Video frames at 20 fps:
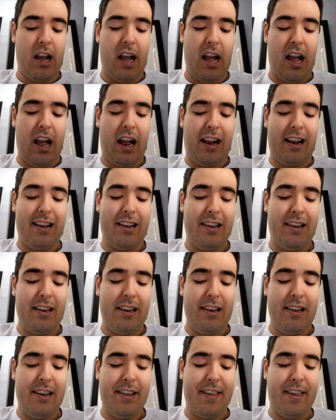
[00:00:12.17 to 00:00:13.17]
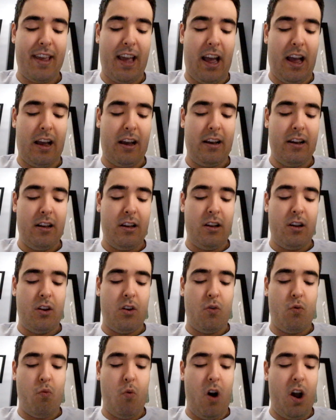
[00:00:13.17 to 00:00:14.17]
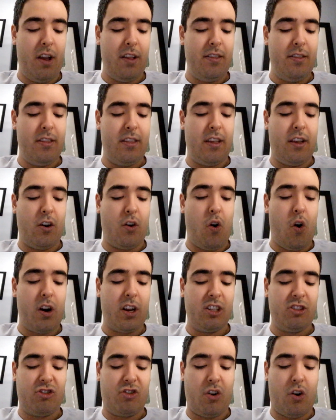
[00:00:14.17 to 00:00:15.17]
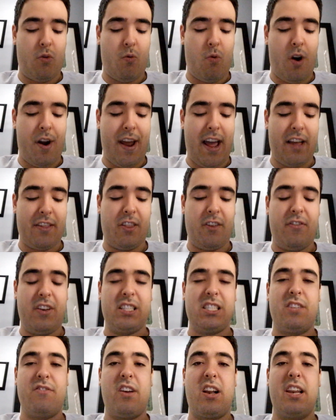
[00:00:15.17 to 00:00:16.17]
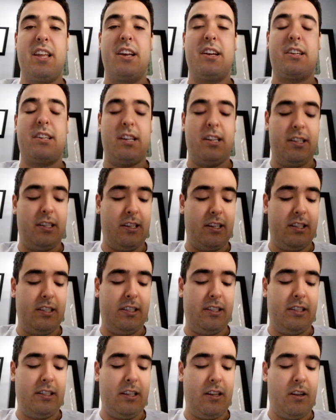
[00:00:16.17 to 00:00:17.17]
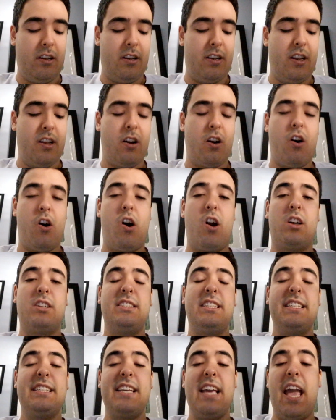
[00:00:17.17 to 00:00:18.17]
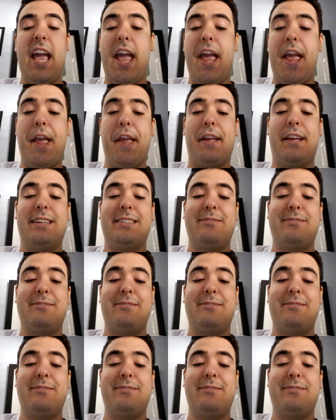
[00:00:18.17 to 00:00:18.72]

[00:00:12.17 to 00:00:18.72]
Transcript: Alia won the Orchestra Award at the Festival of Këngës, RTK.